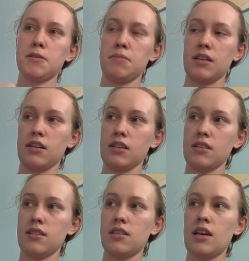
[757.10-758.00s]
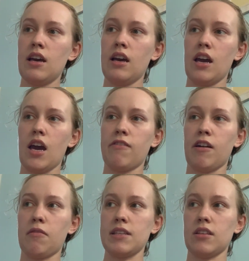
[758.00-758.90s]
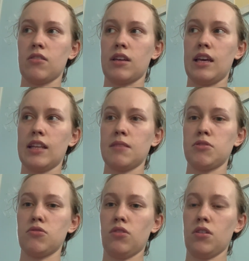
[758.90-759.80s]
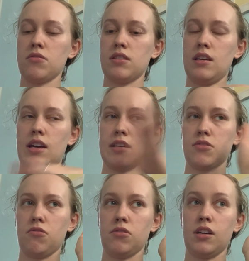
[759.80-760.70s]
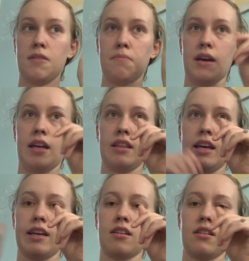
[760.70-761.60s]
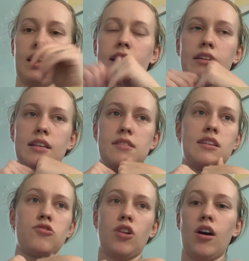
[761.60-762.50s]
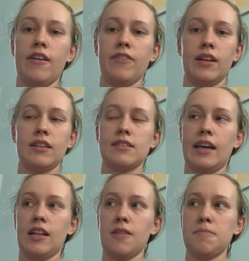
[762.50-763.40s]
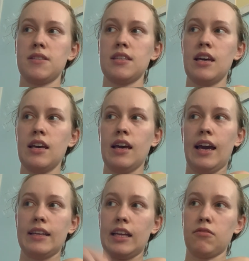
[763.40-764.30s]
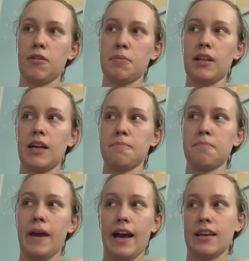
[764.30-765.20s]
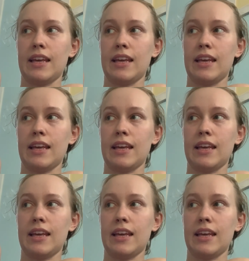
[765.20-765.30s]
because if I wasn't looking at them too closely, I screwed up and like got a stitch off on the scallops and had to rip a lot back.